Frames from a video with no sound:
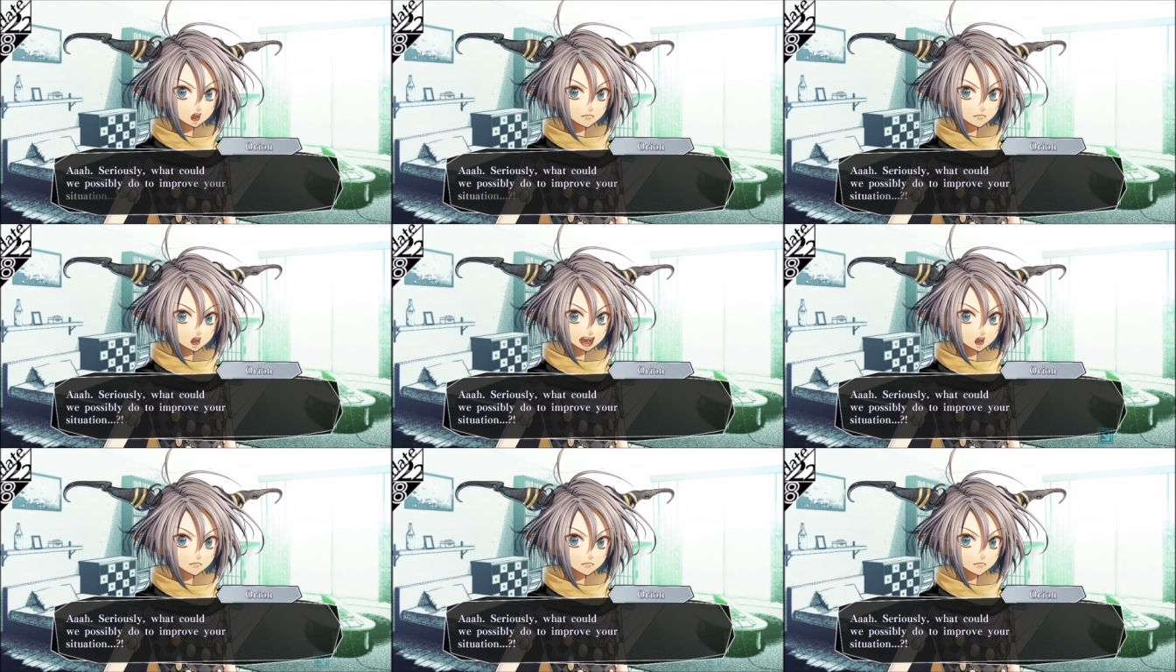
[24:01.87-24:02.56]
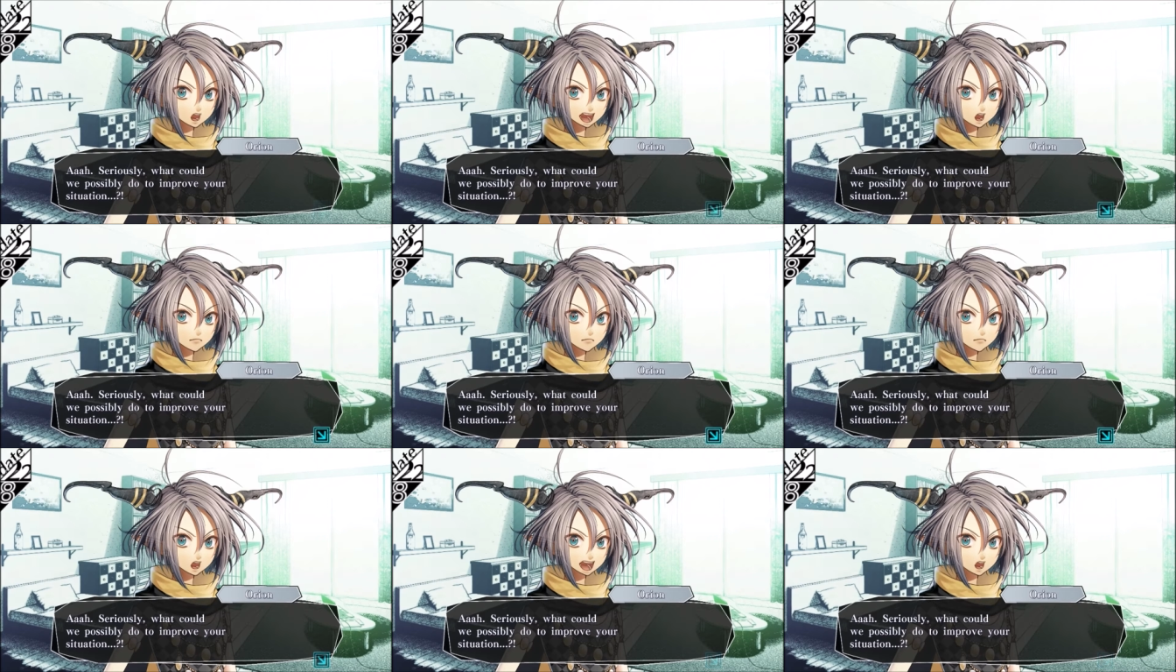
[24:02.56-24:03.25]

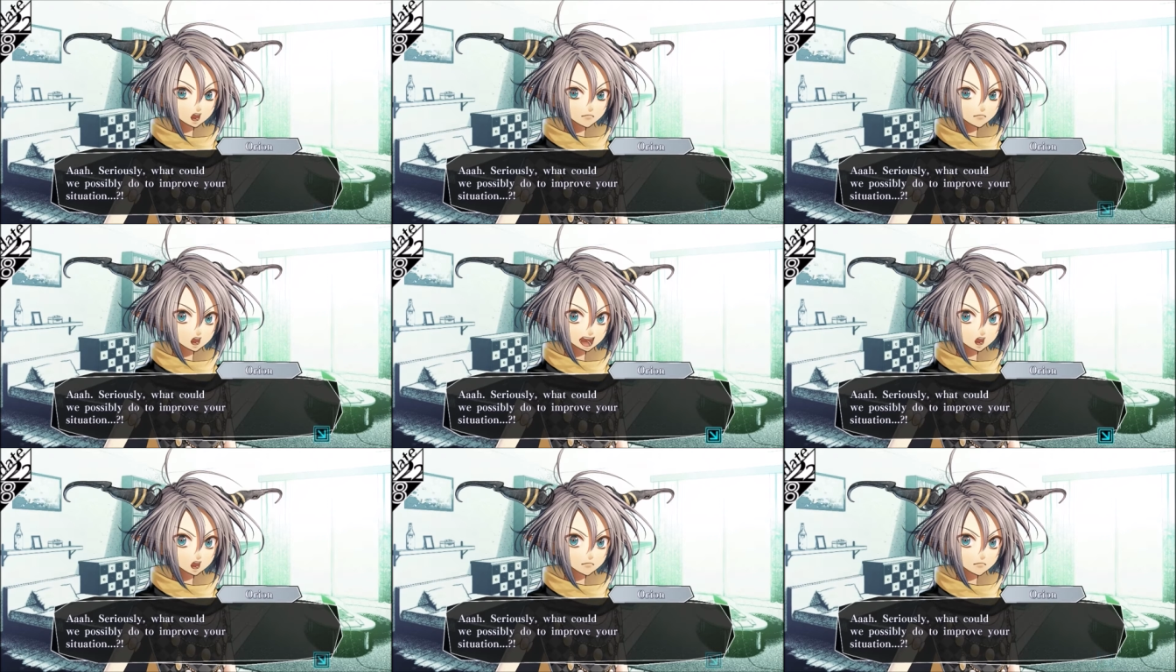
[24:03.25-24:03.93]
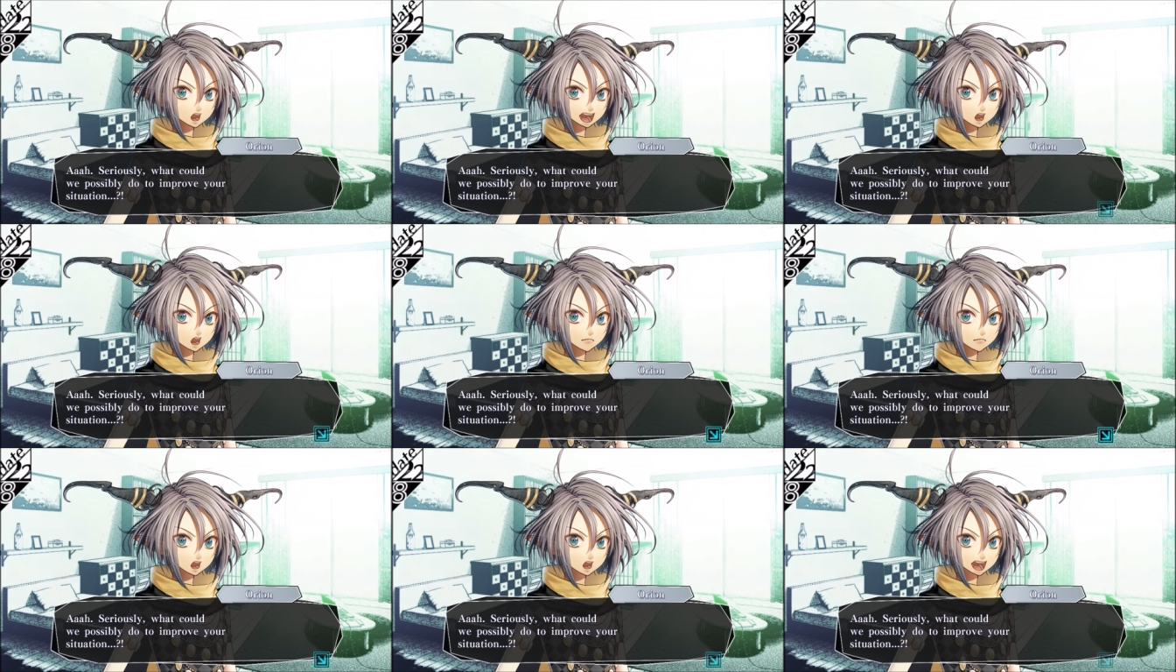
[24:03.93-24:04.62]
Seriously, what could we possibly do
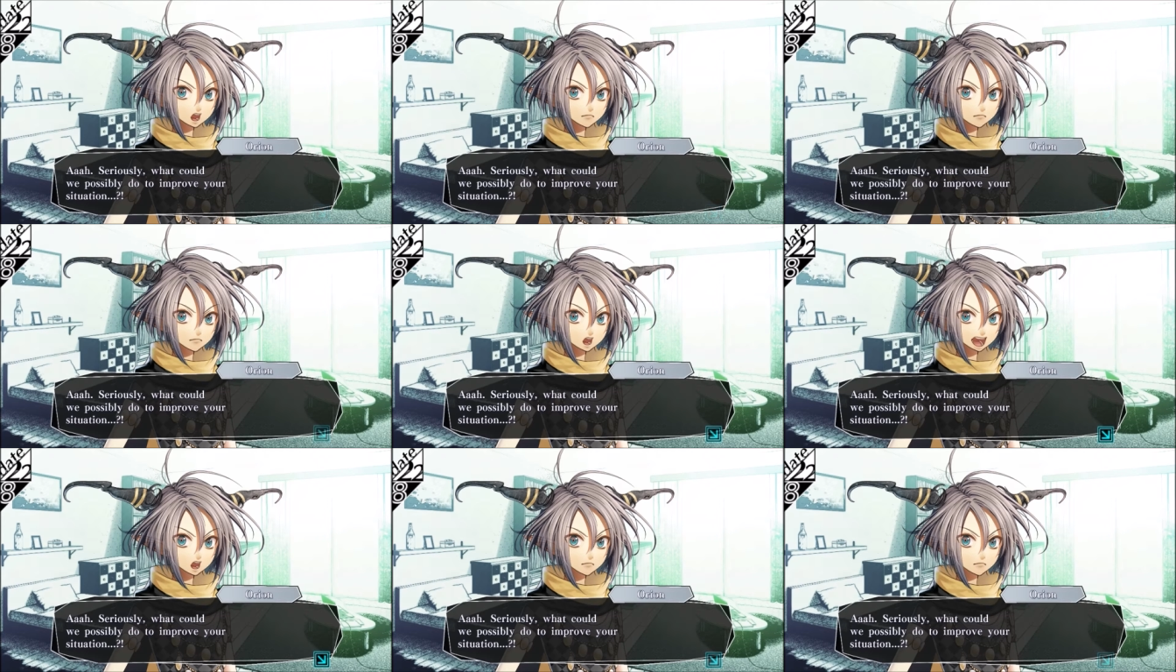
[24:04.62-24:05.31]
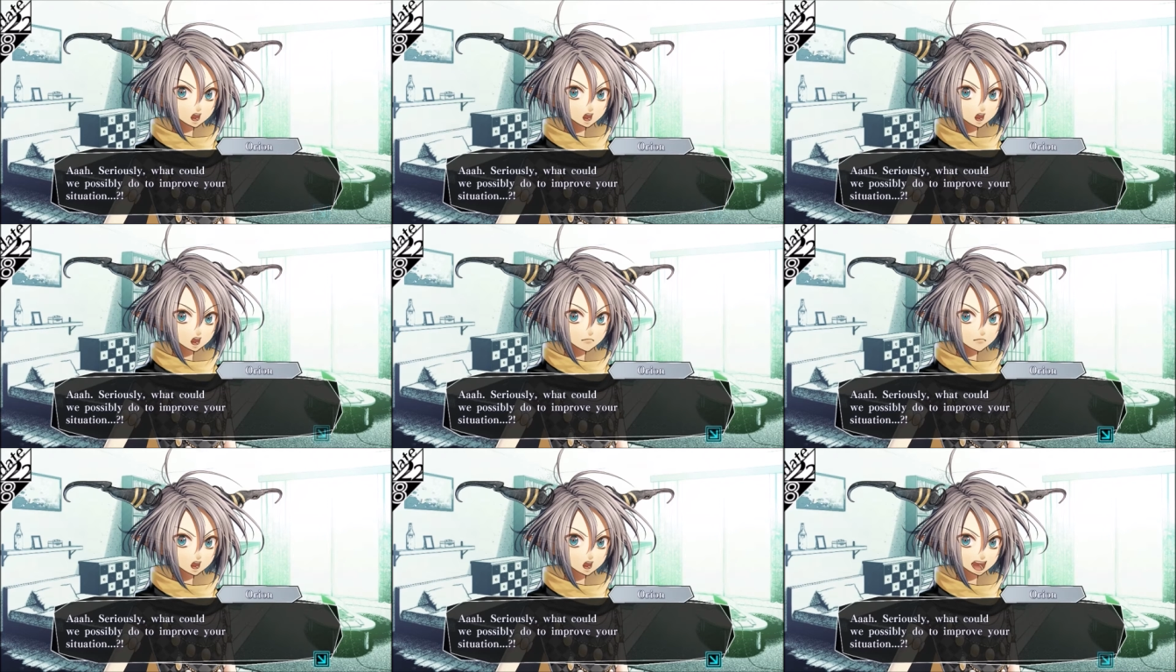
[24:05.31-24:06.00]
to improve your
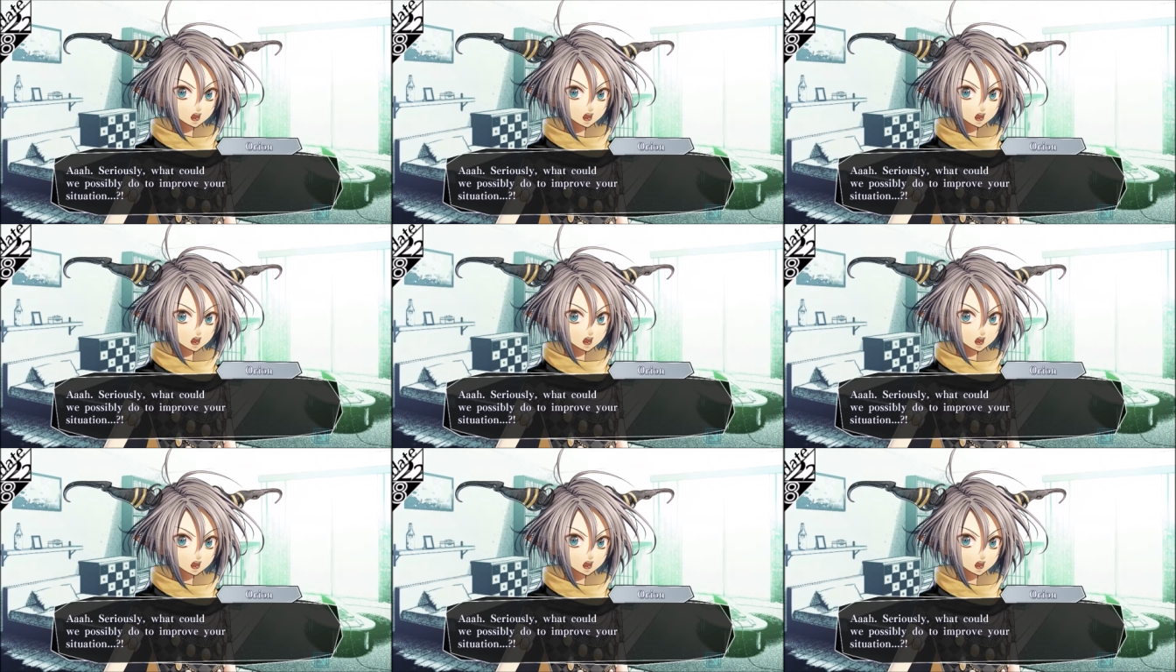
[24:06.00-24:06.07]
situation?